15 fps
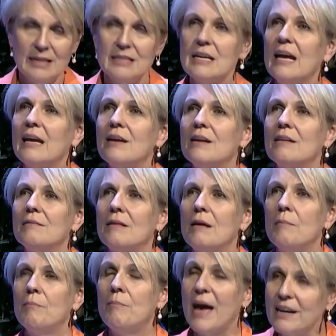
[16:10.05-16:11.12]
Take it
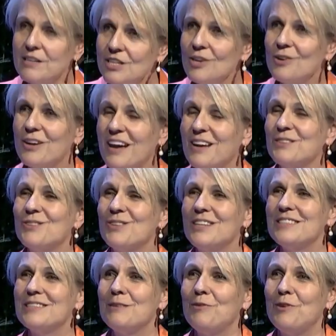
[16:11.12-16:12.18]
back to your
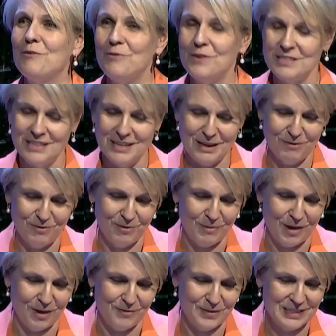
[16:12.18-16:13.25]
countries if you're visiting from
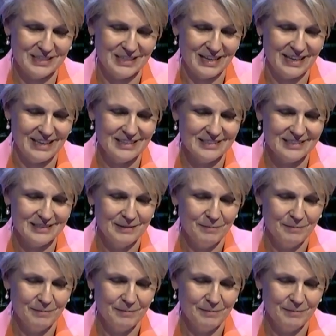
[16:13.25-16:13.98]
overseas.